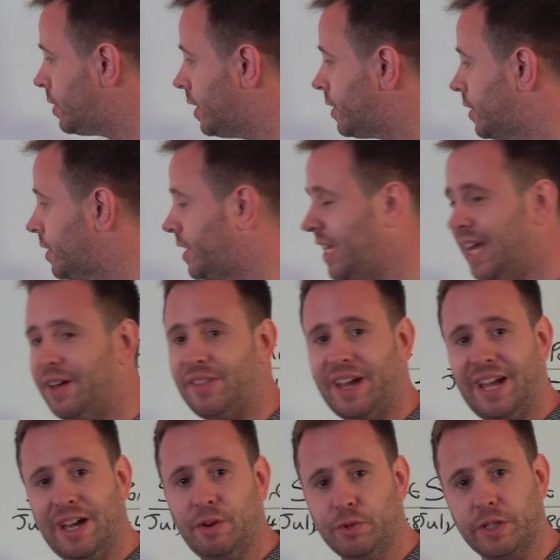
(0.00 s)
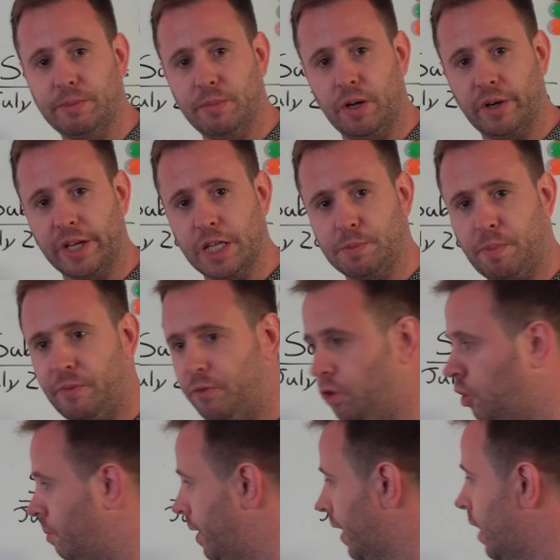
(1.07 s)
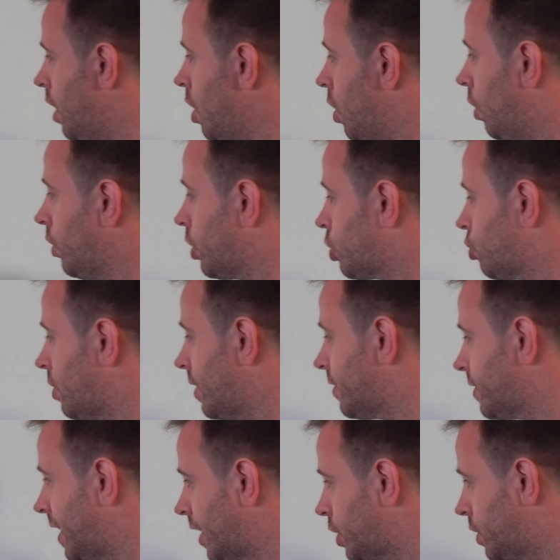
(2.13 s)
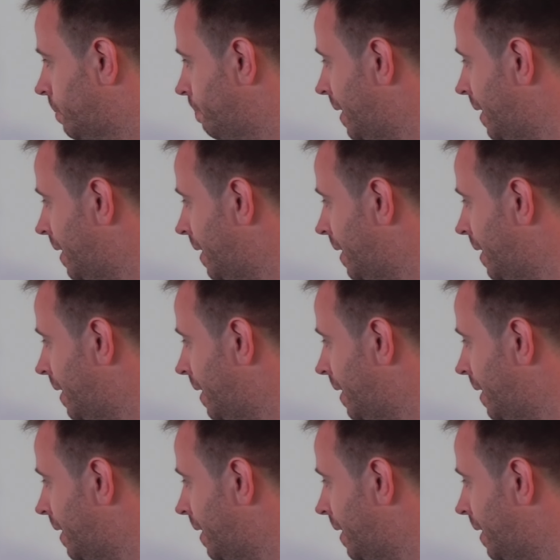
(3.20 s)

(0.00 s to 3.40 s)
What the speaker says: this to see how the housing market is performing on a transaction